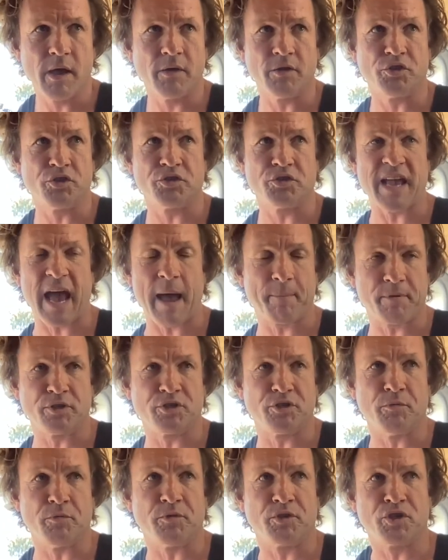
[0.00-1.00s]
It just
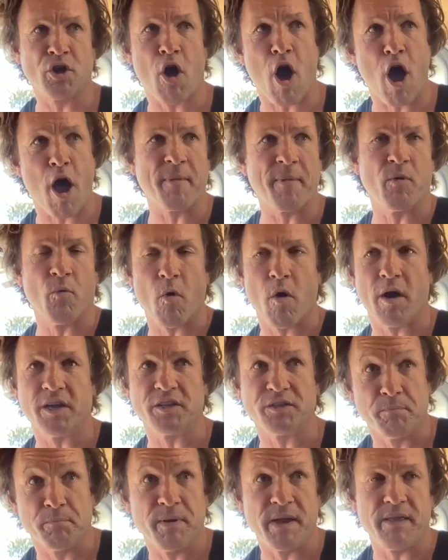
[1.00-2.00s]
happened to,
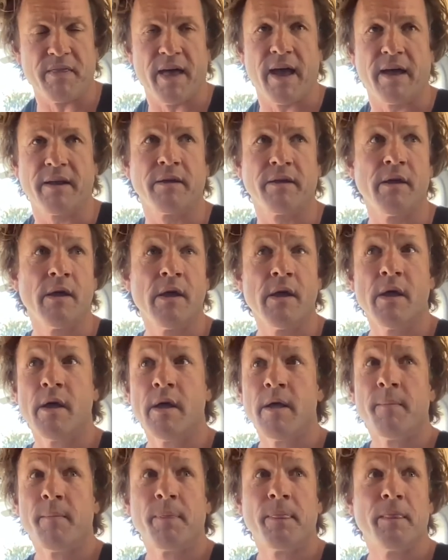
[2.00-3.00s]
timing-wise, be that.
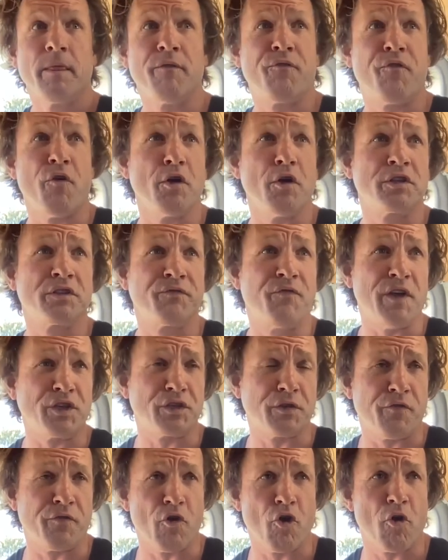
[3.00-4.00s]
The first
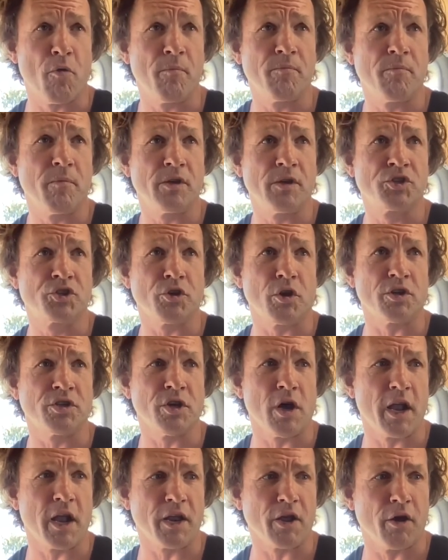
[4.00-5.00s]
feature film shot
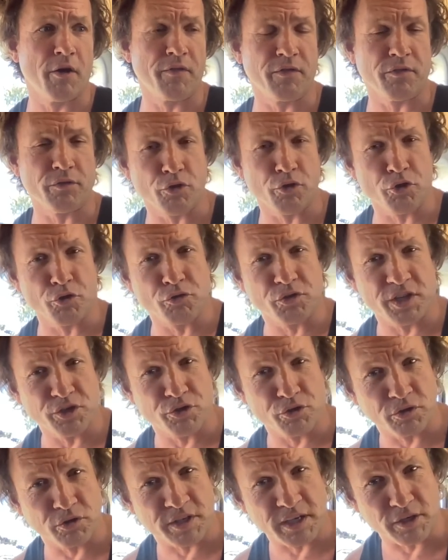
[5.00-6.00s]
entirely on new
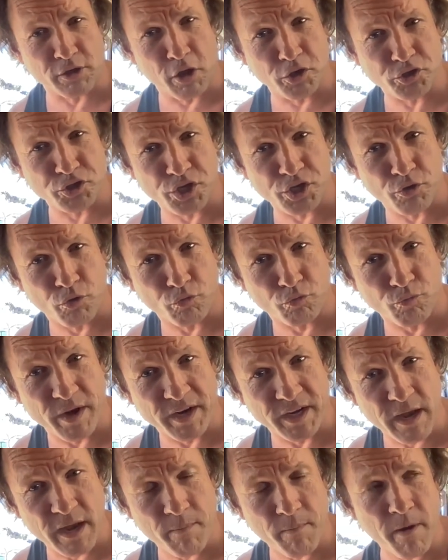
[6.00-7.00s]
digital technology called
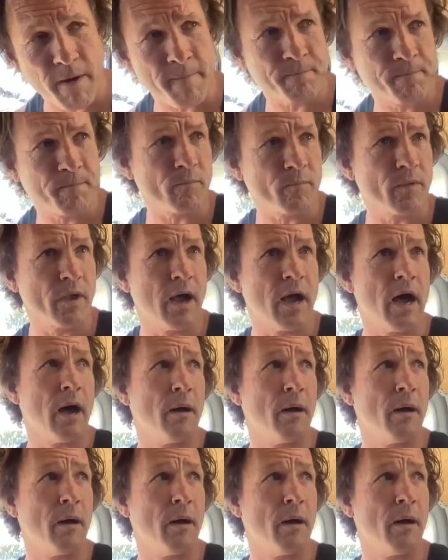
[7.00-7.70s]
Red Camera. Yep.